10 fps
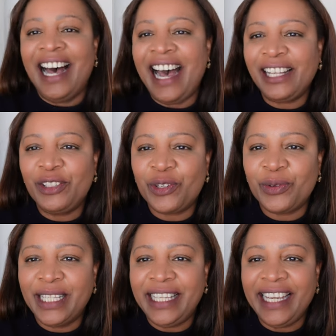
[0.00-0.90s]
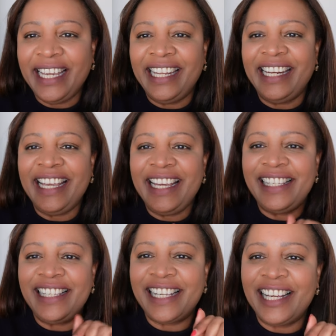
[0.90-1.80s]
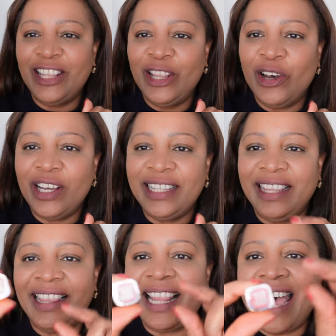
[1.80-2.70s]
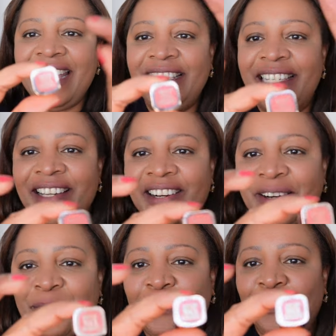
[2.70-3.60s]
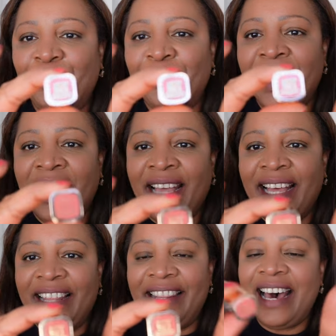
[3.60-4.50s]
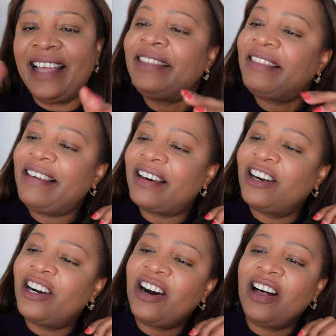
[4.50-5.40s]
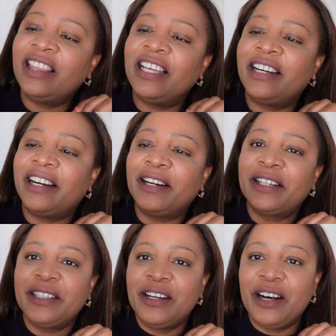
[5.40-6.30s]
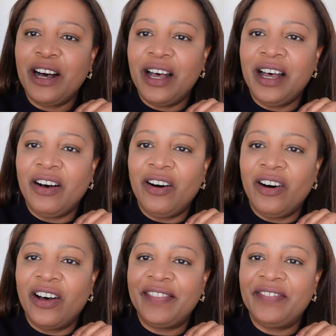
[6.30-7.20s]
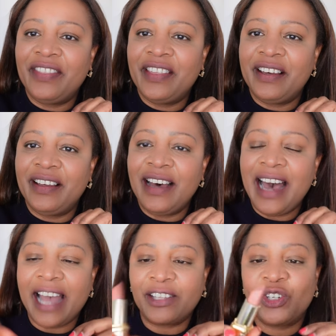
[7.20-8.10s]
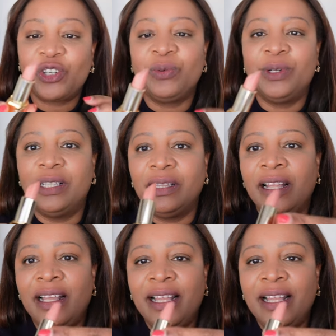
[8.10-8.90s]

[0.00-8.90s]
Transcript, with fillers: Actually, it is a lot lighter than the color on the actual